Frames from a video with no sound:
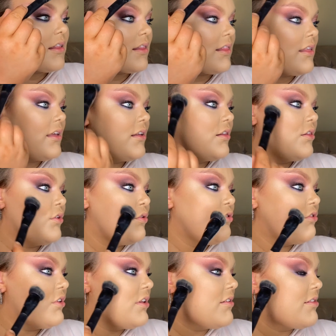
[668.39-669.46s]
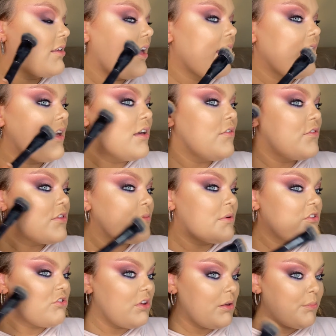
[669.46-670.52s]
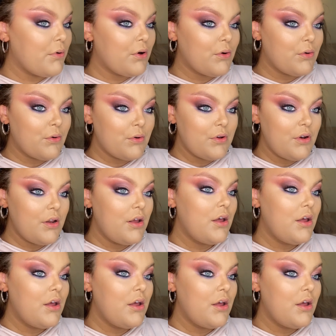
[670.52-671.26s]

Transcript: the illusion it's gave to my cheekbone,